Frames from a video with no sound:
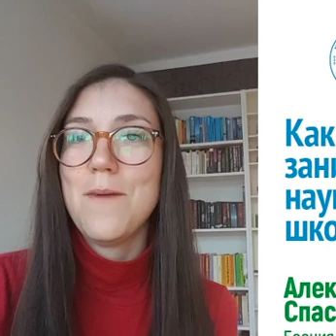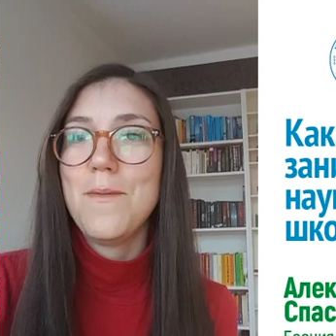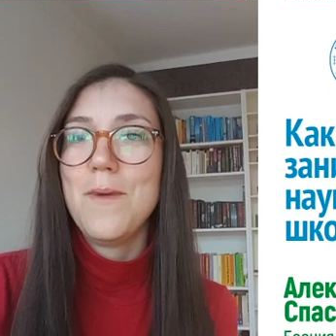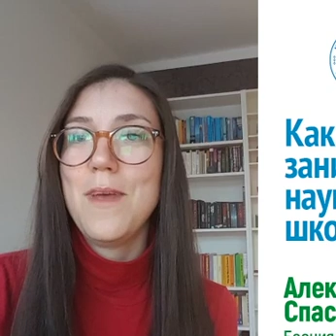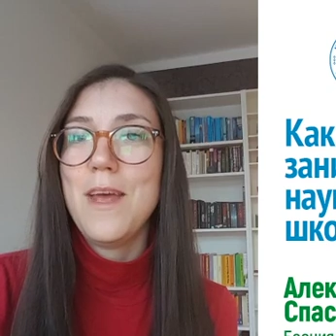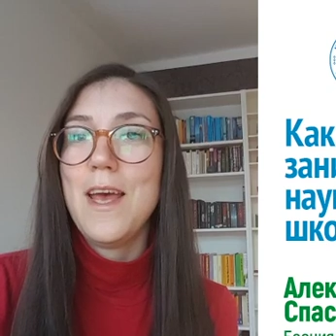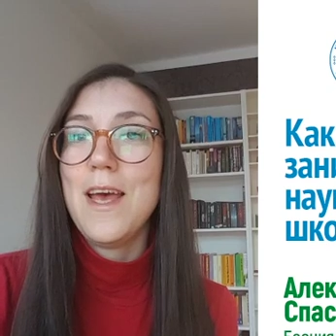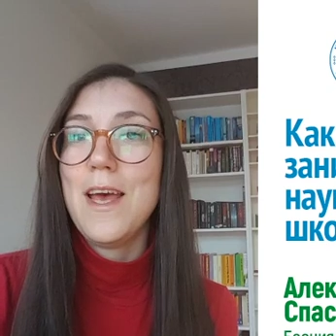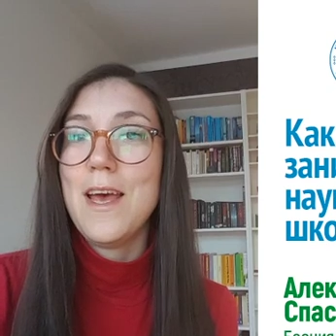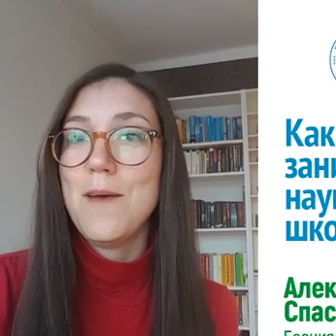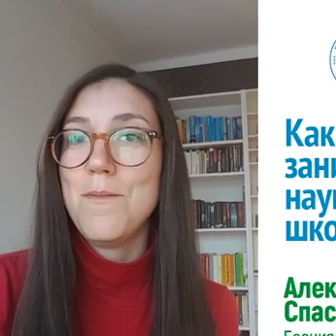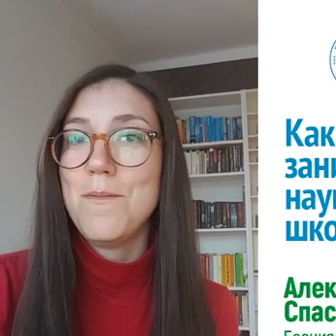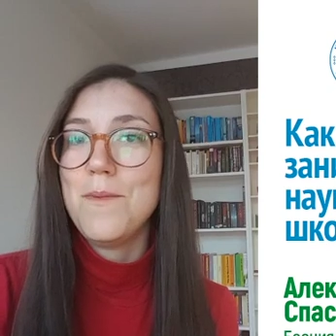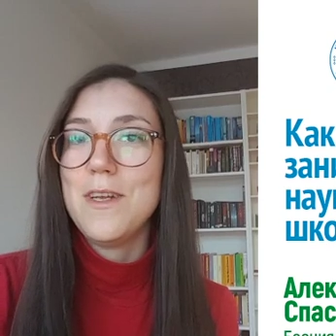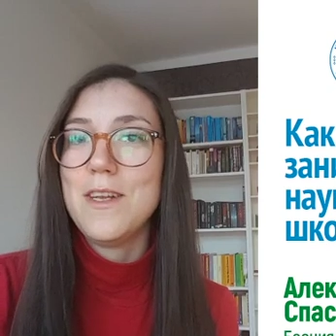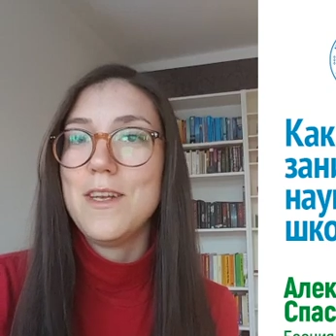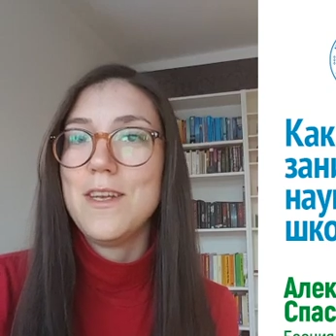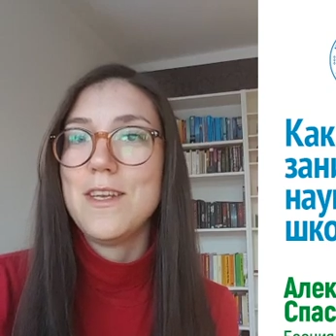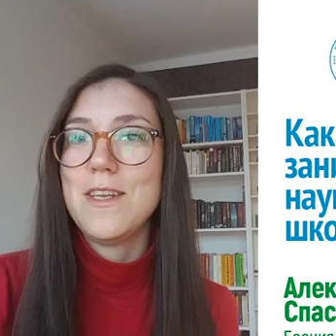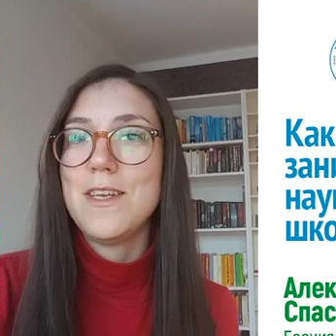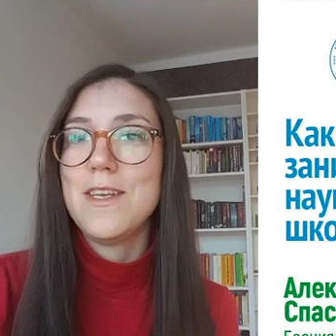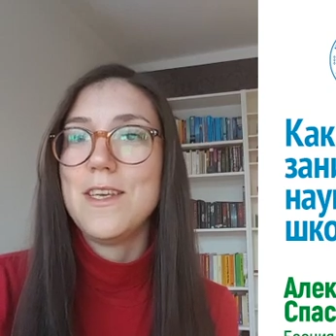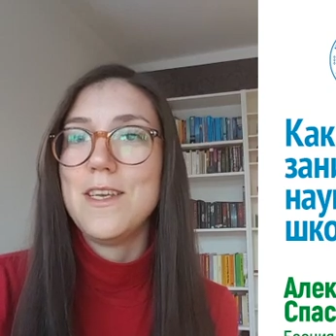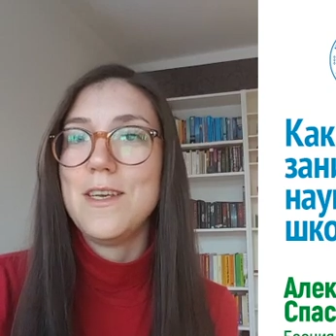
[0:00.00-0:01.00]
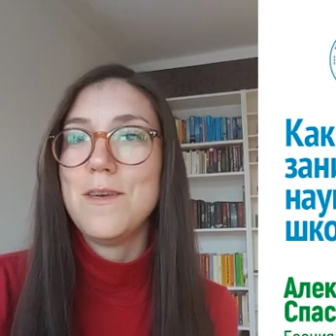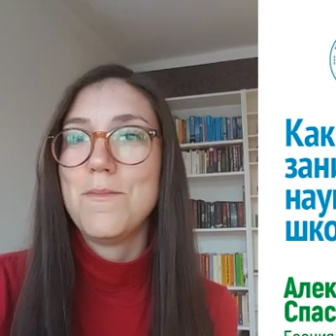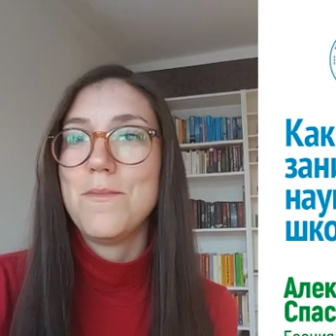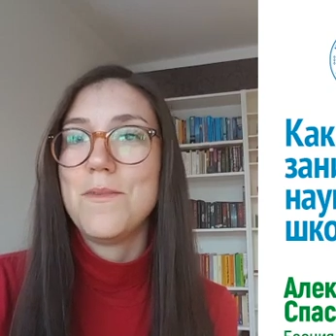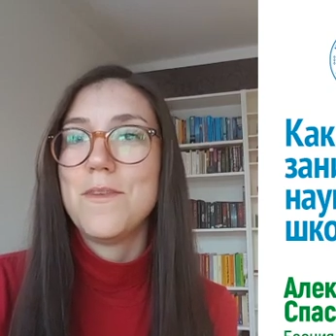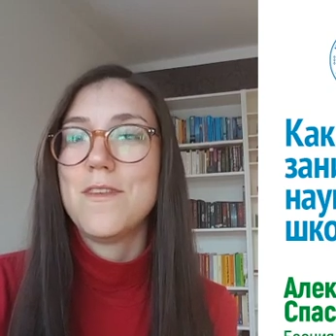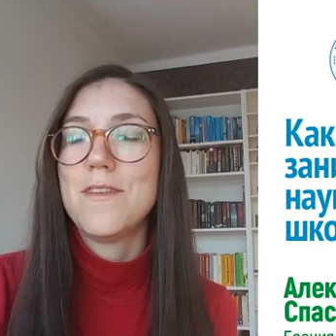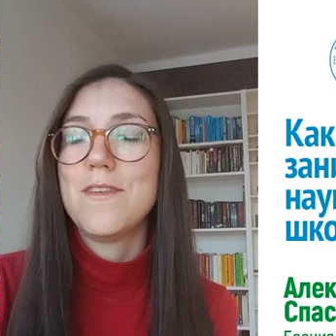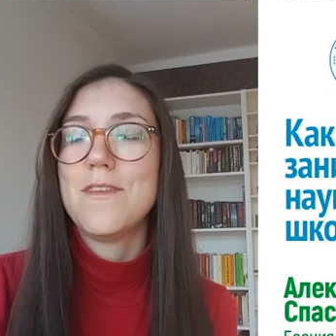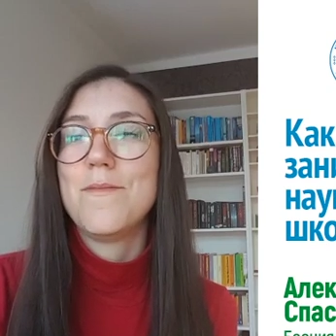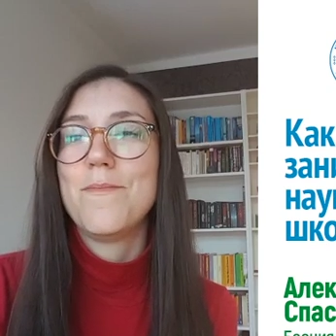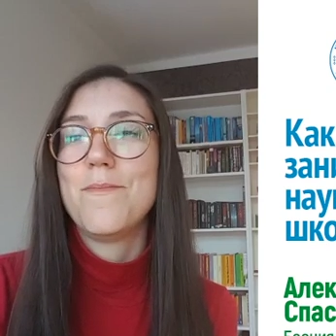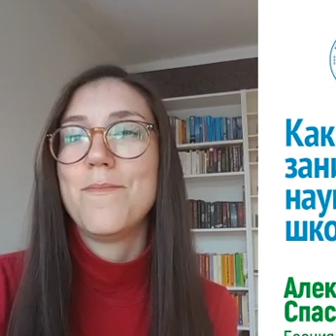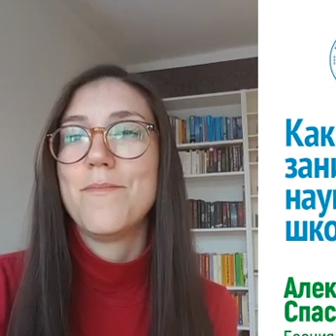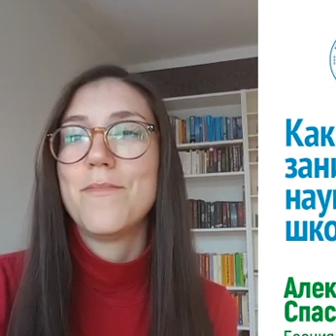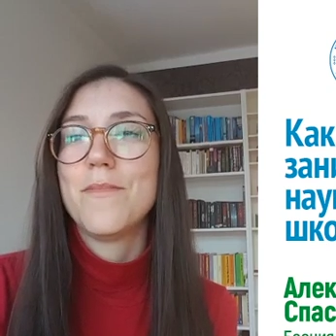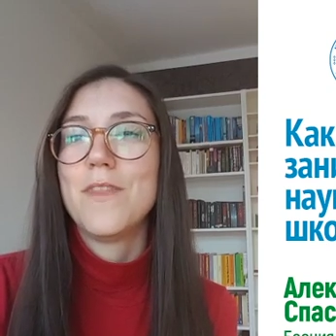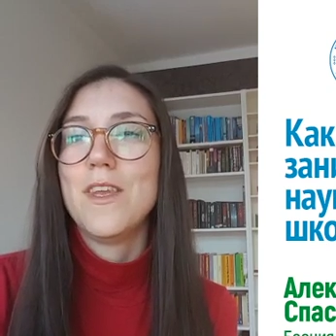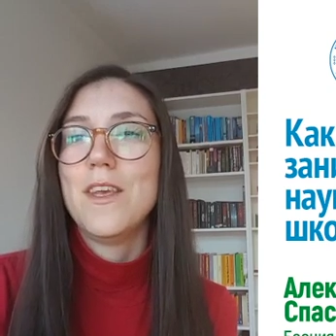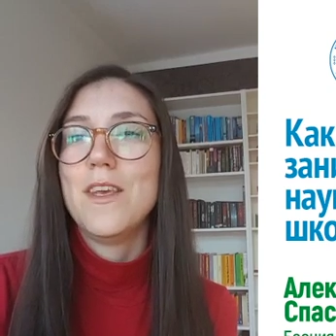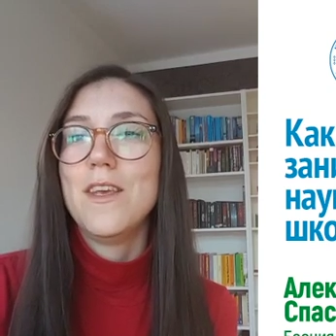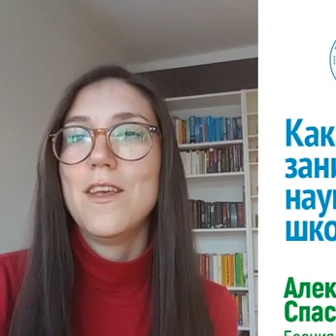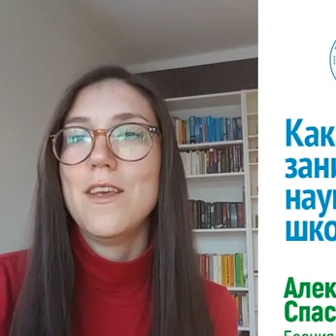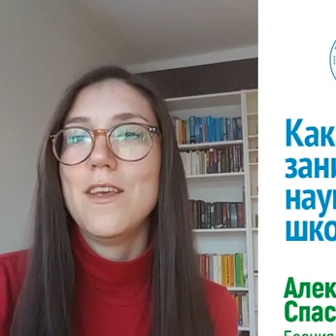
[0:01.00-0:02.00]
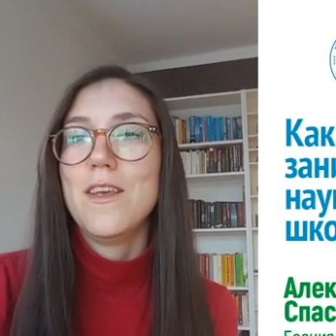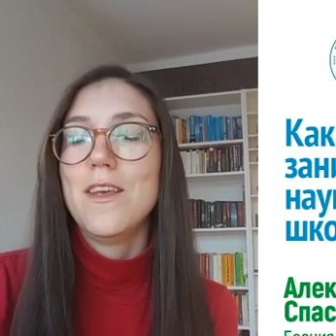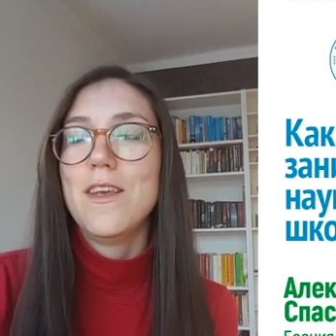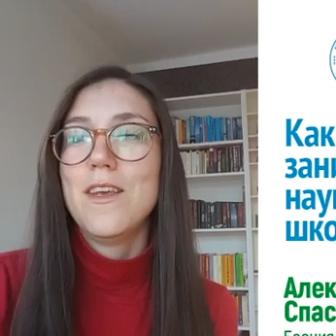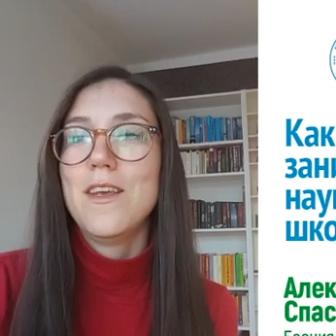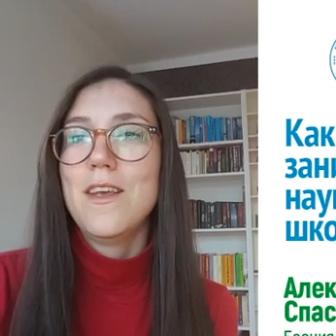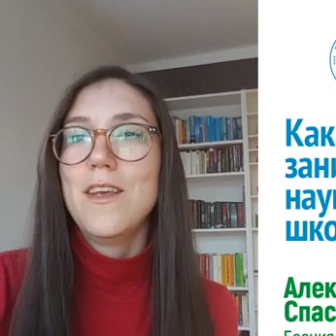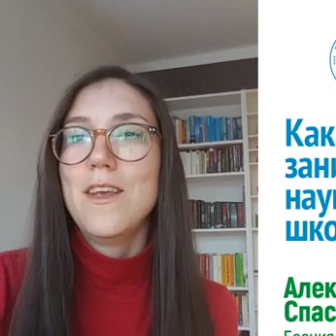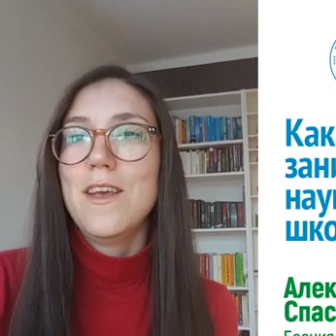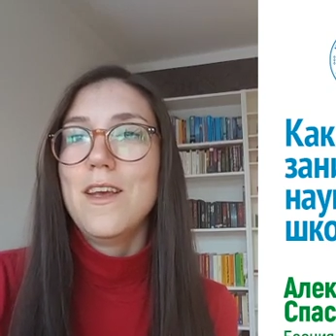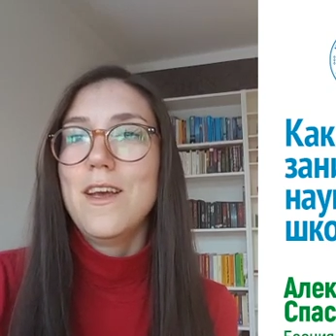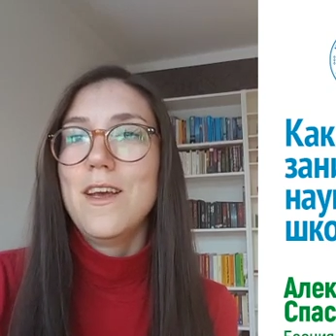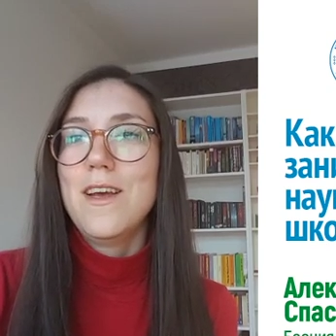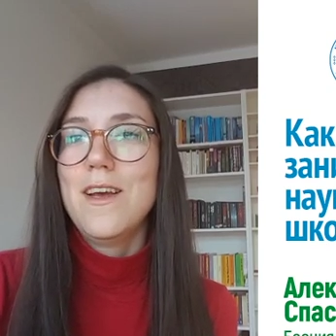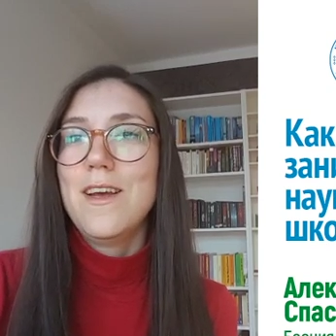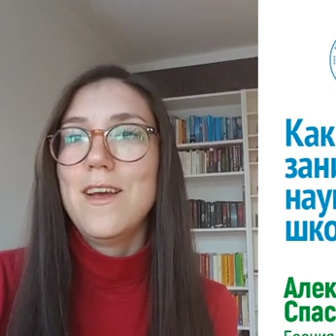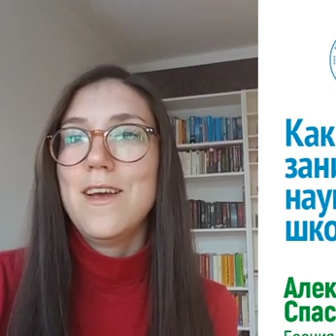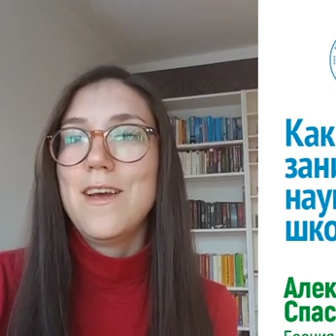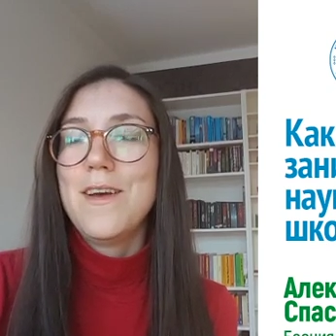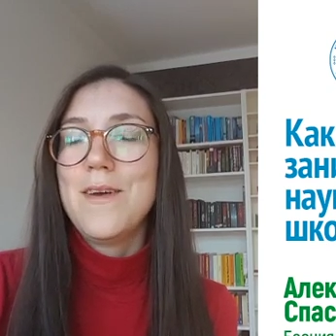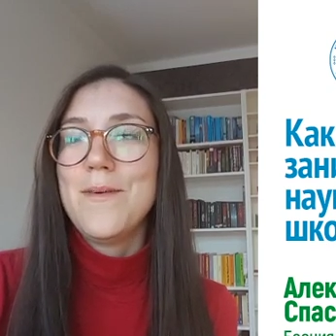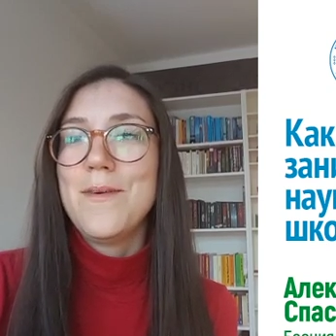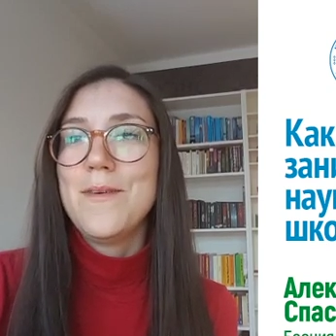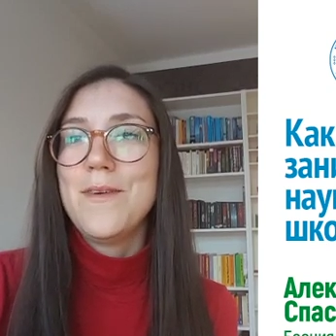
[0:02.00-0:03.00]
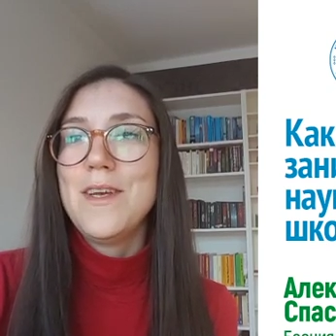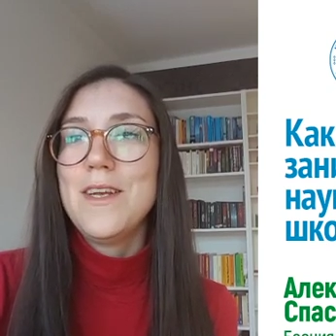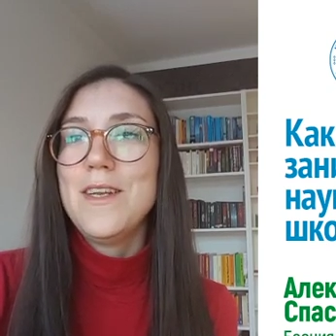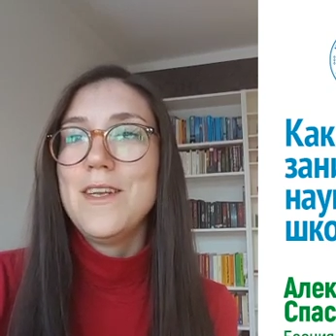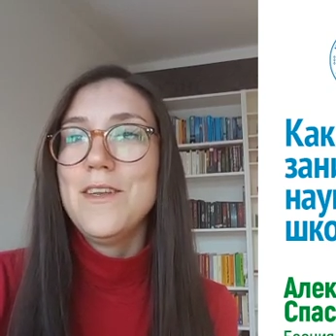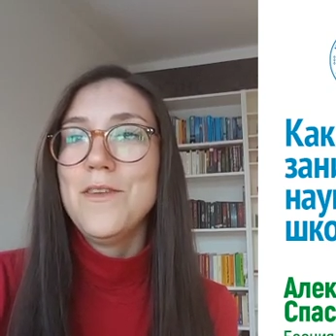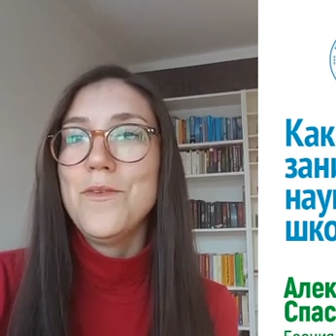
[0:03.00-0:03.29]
habit tips. It